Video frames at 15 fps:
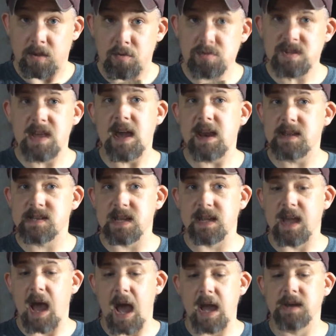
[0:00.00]
Use that as
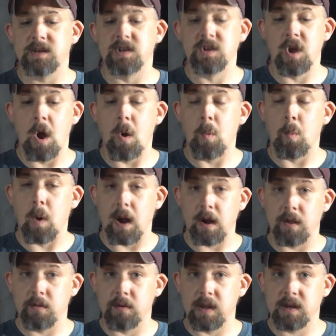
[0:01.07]
a guide to know
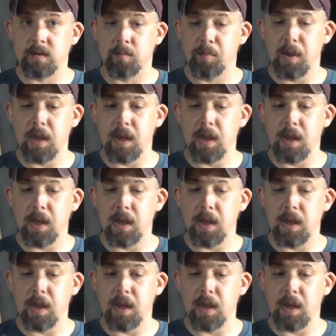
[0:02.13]
where you need to